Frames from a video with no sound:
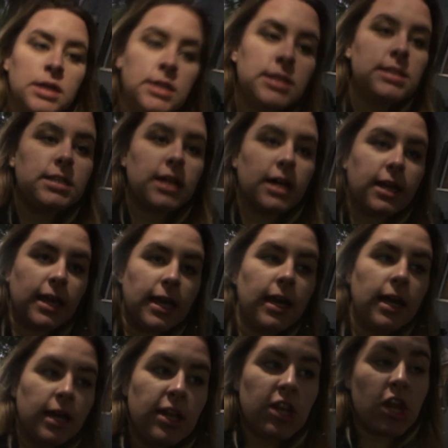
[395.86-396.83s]

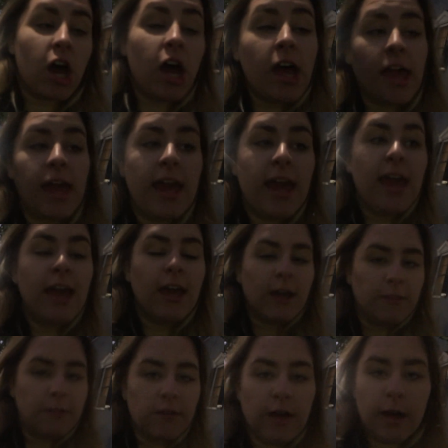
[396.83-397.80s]
study, not
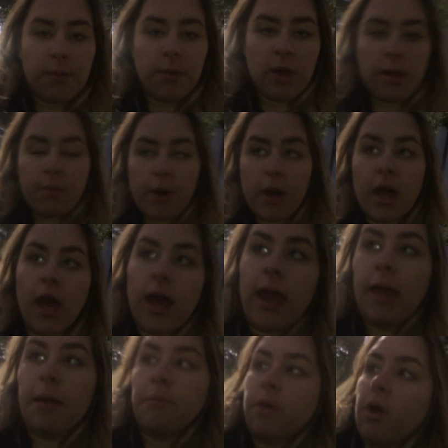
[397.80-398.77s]
at the library, but
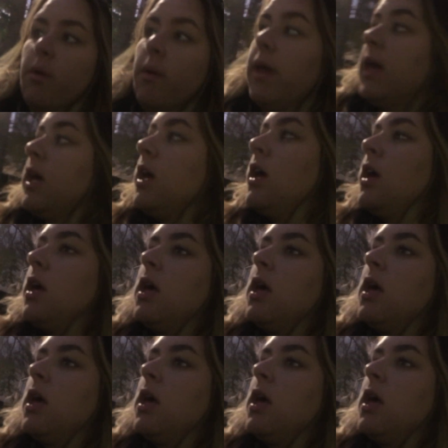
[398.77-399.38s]
I am going